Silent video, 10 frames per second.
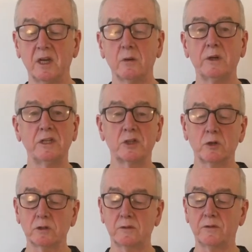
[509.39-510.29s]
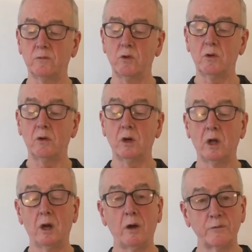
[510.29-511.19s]
when he talked of the war,
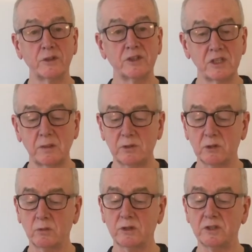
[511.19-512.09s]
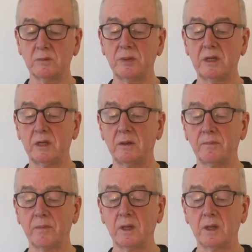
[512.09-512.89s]
often seemed to want to be.